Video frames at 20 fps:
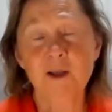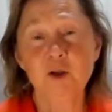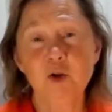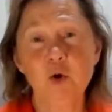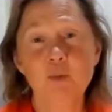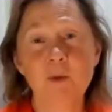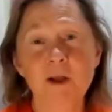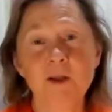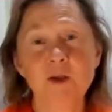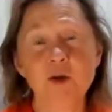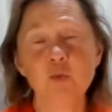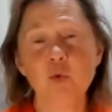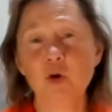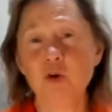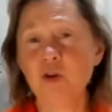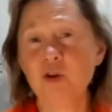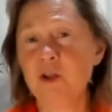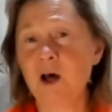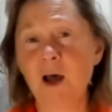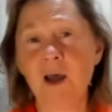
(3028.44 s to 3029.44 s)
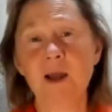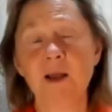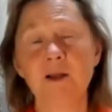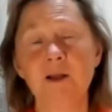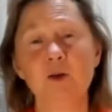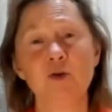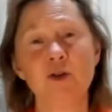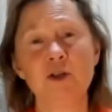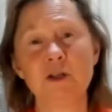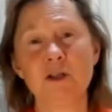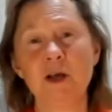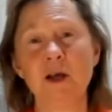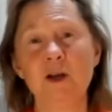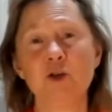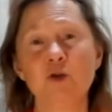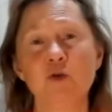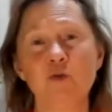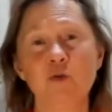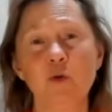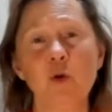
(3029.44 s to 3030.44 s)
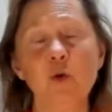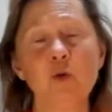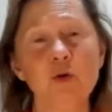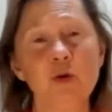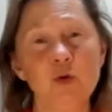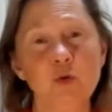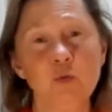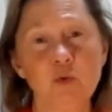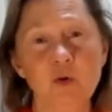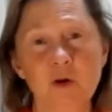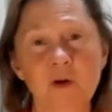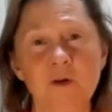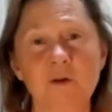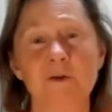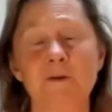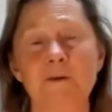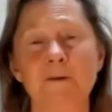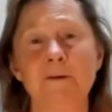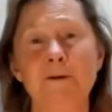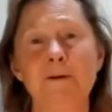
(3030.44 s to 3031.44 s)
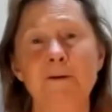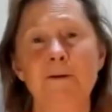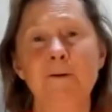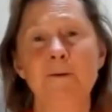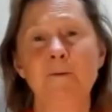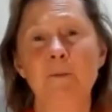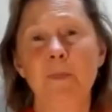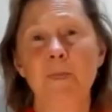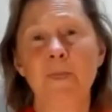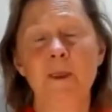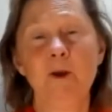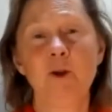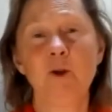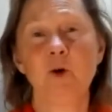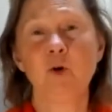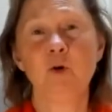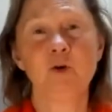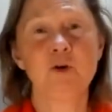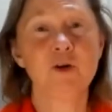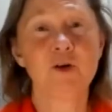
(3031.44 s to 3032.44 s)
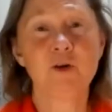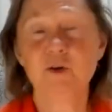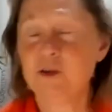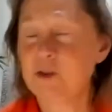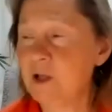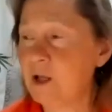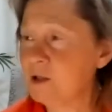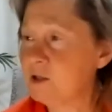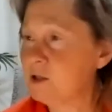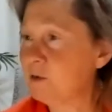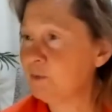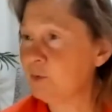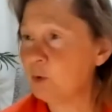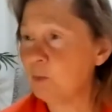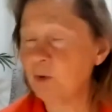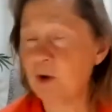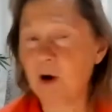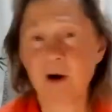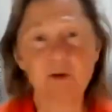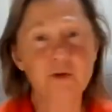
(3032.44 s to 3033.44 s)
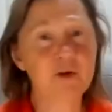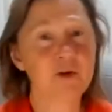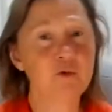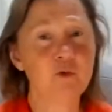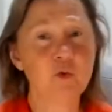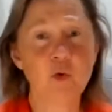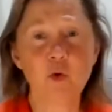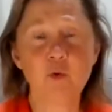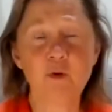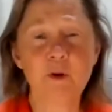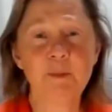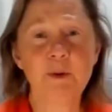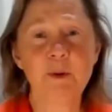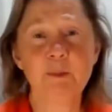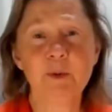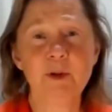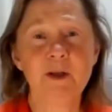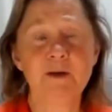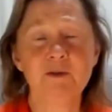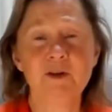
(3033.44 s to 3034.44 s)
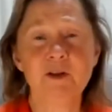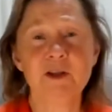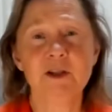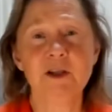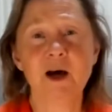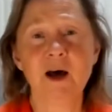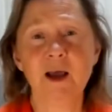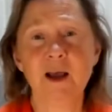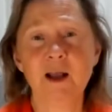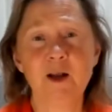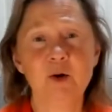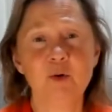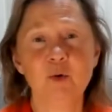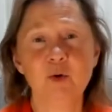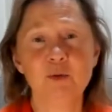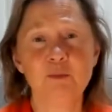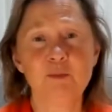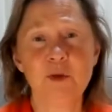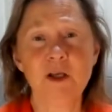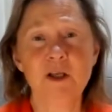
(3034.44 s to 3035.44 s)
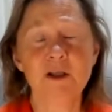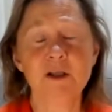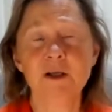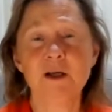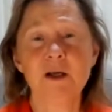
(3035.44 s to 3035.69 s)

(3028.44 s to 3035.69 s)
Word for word: no matter what diet you decide to follow in the world, you know, starting from carnivore, where people live entirely on meat,